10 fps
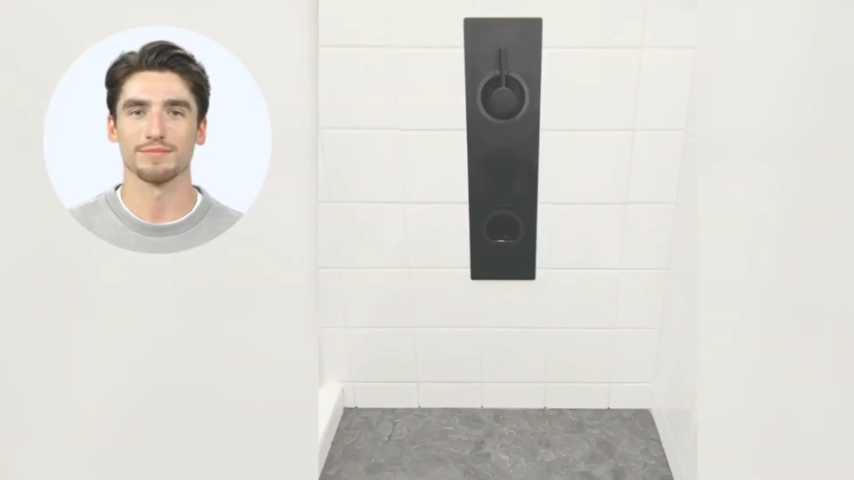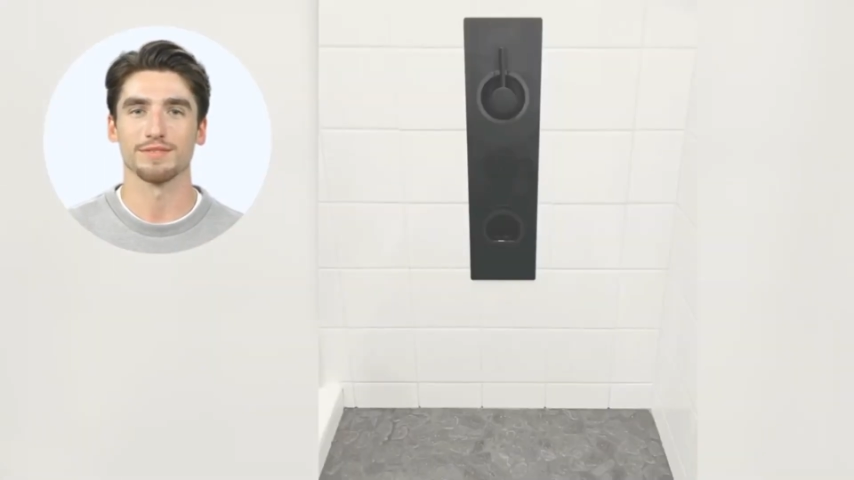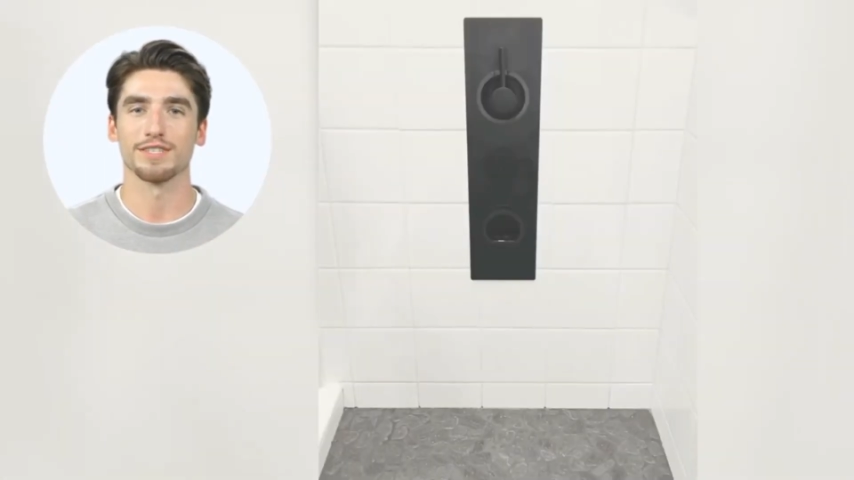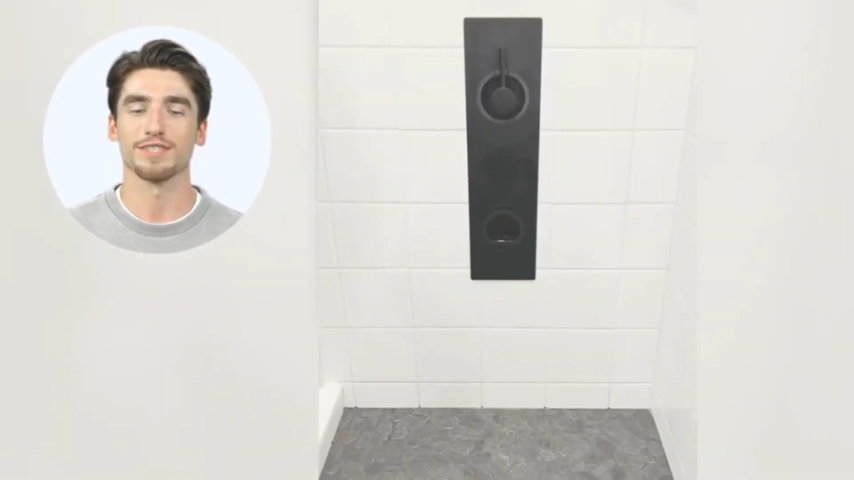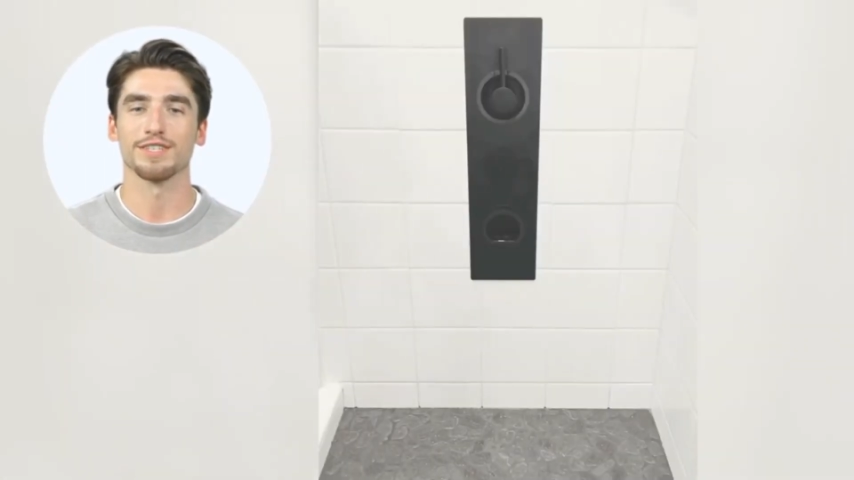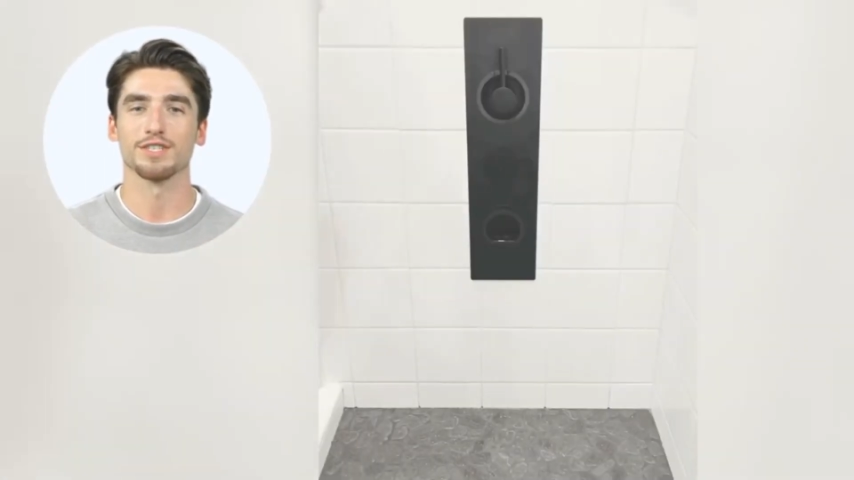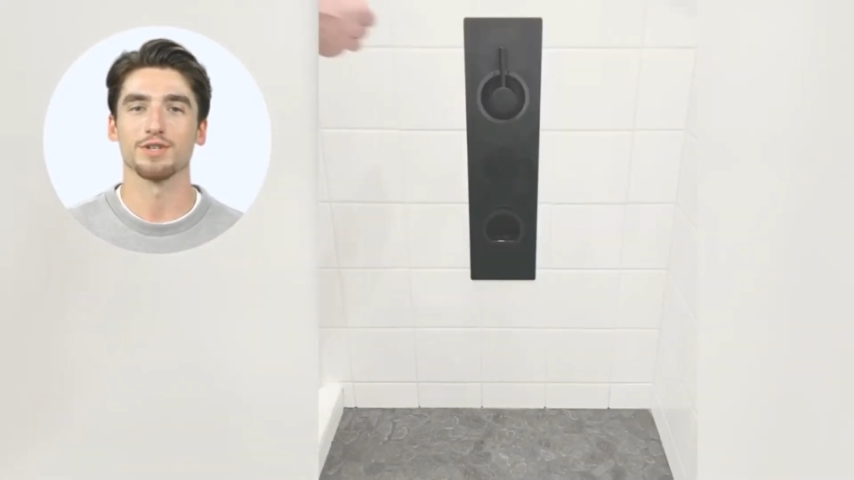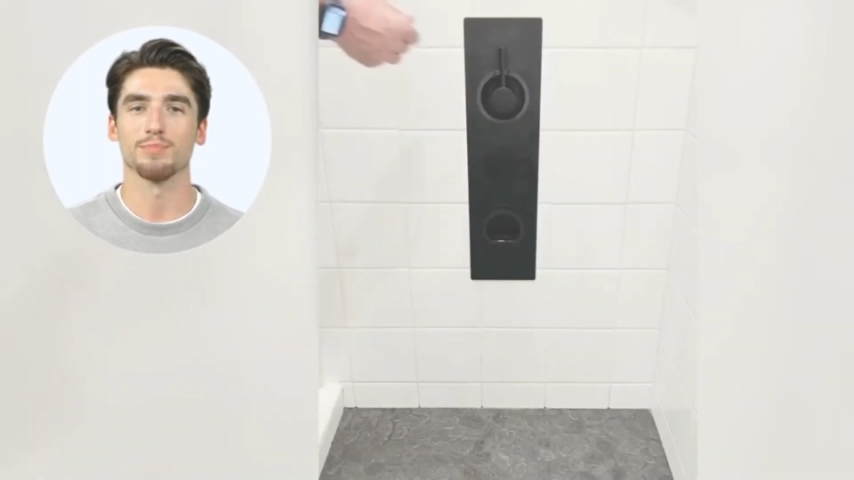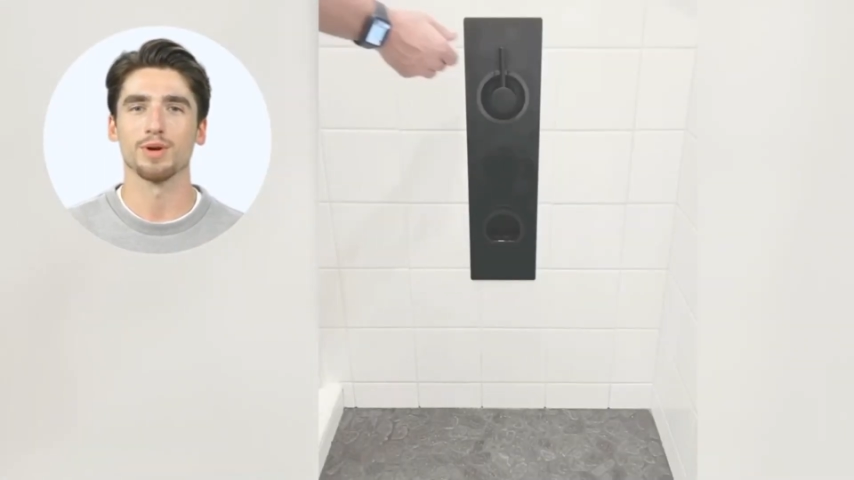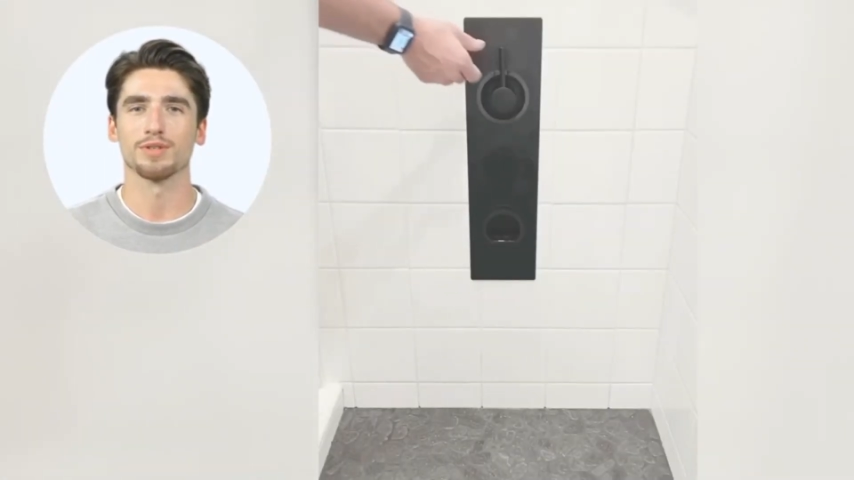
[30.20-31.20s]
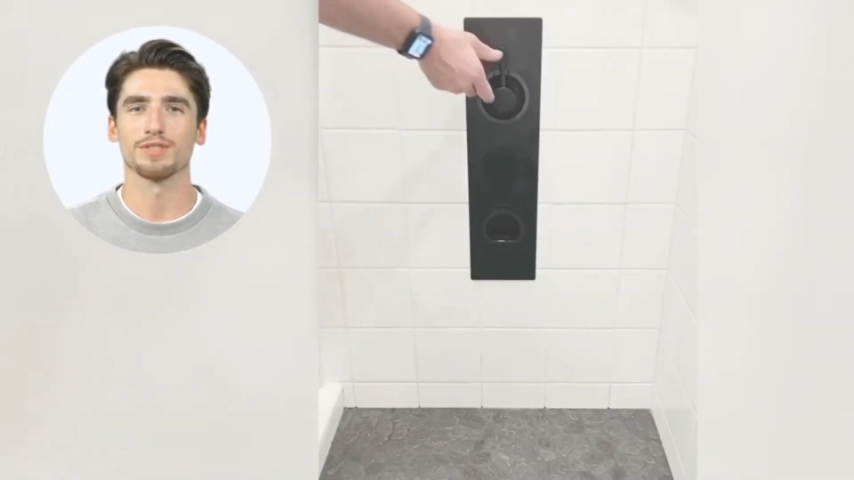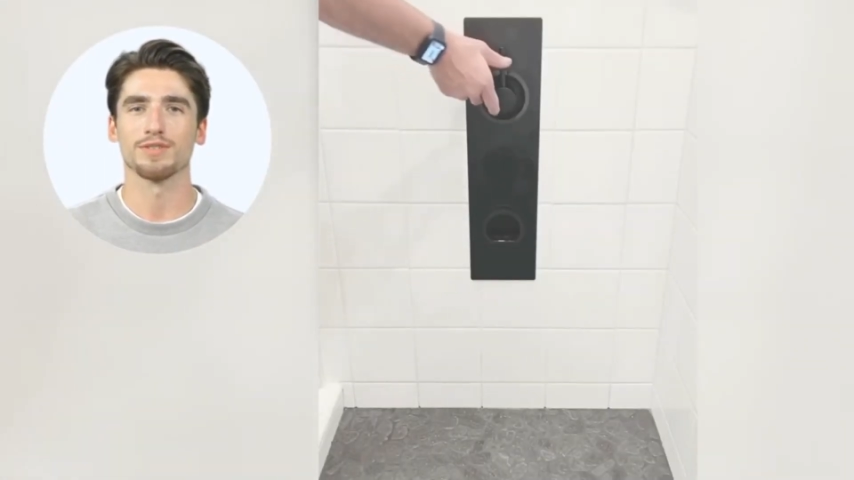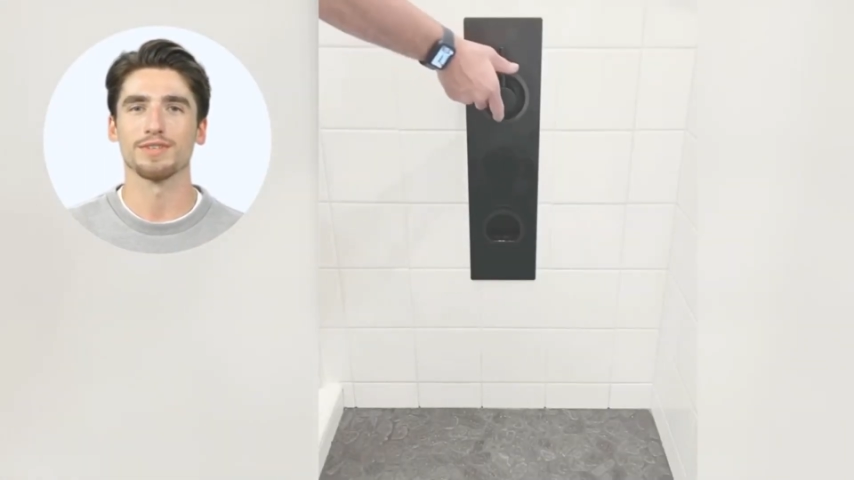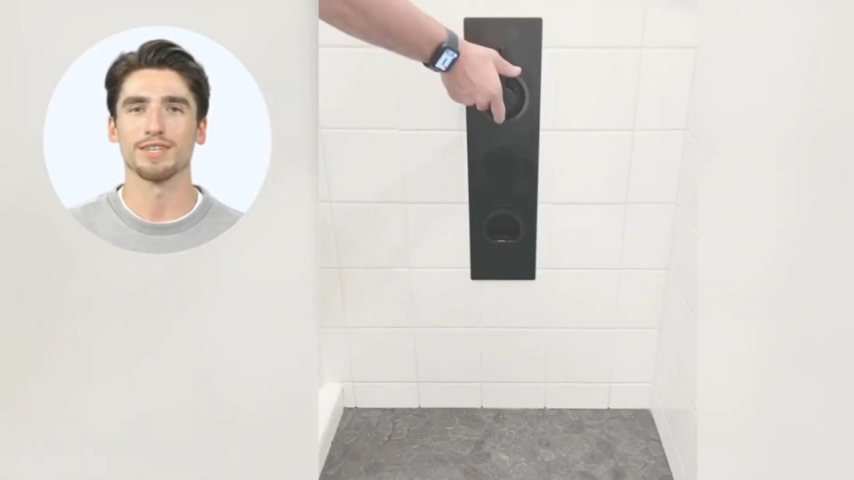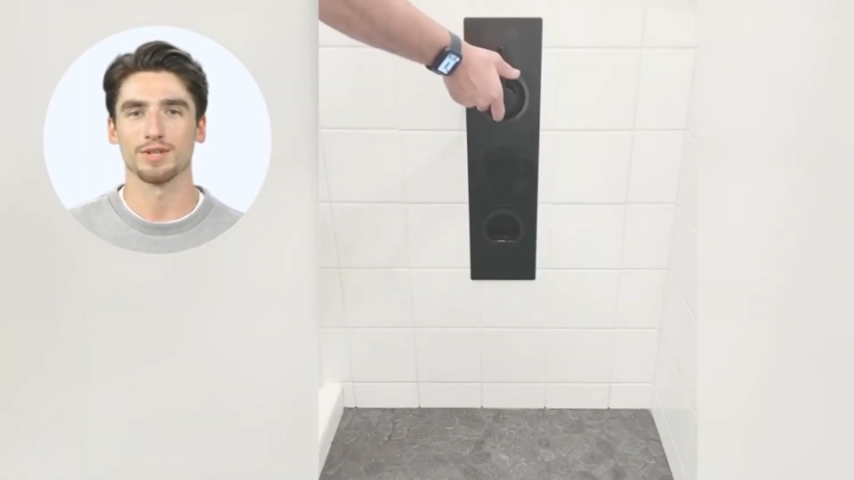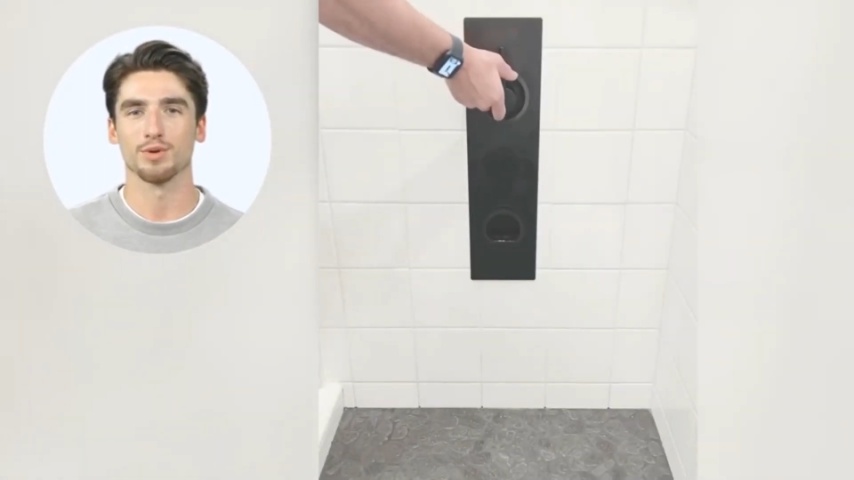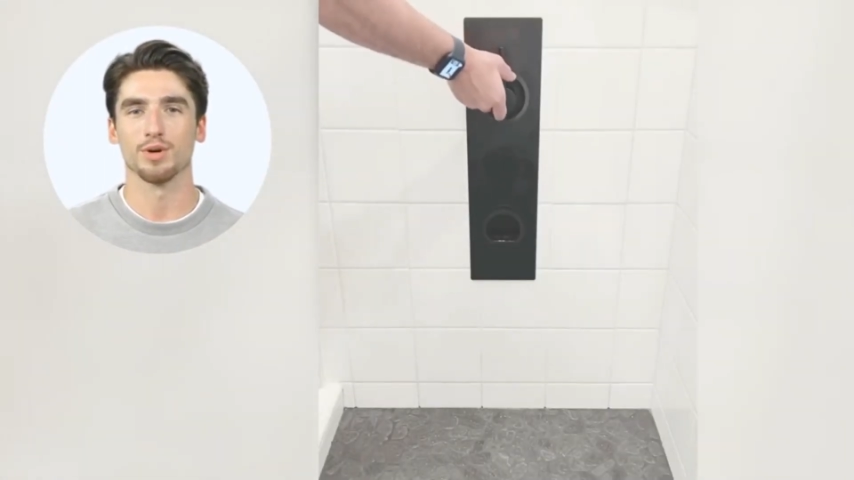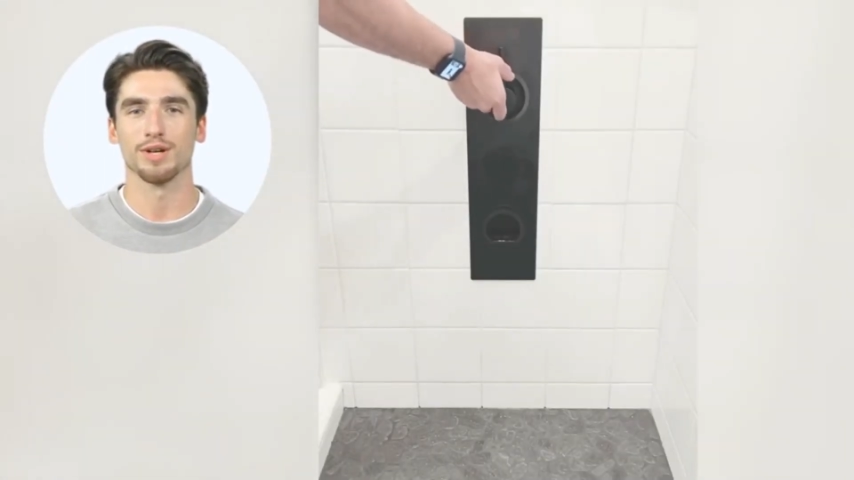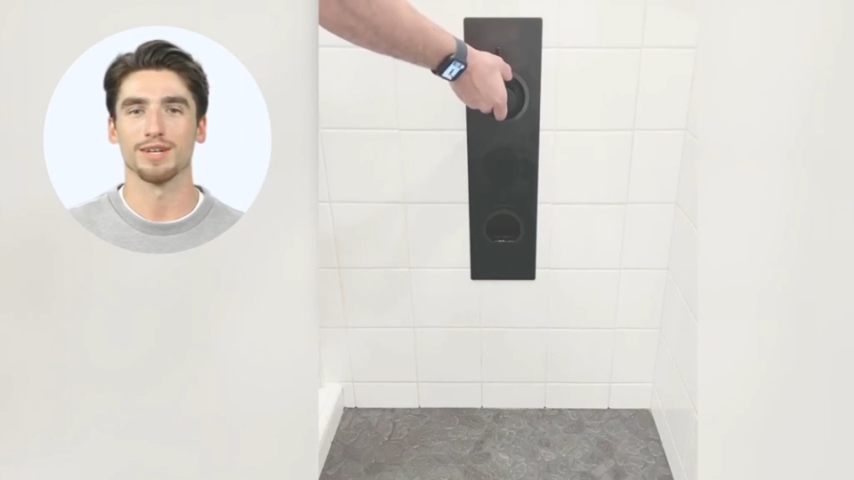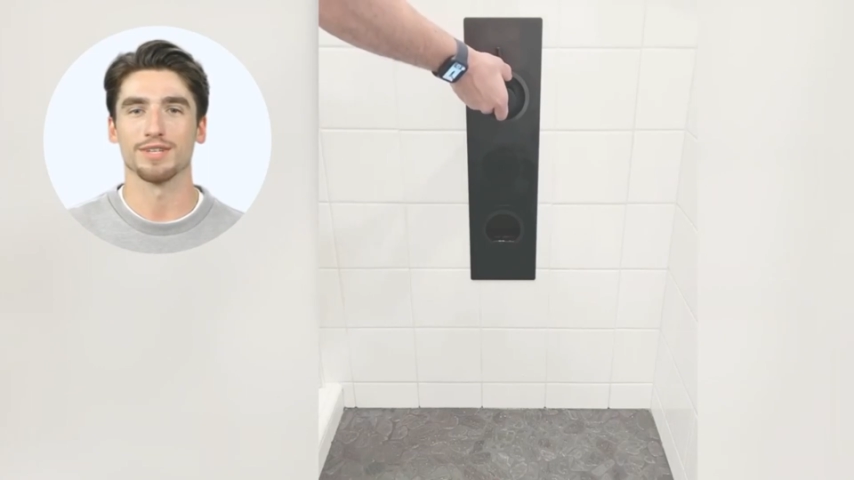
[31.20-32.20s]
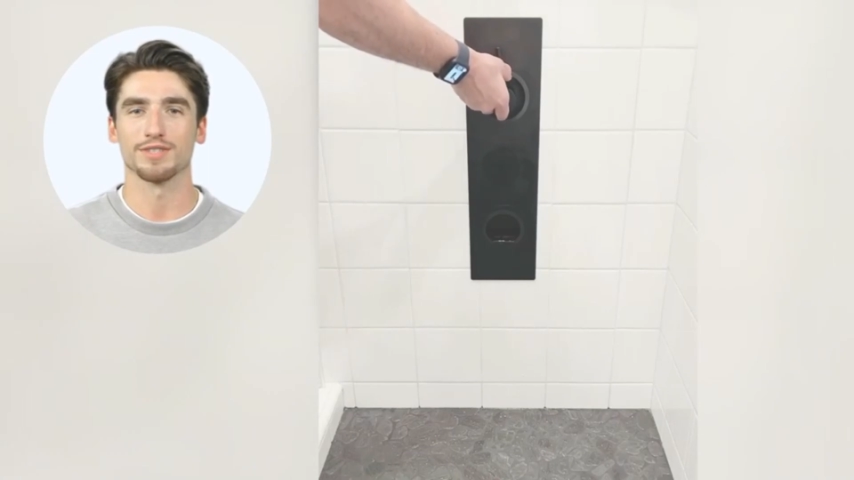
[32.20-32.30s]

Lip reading: This initial burst, including the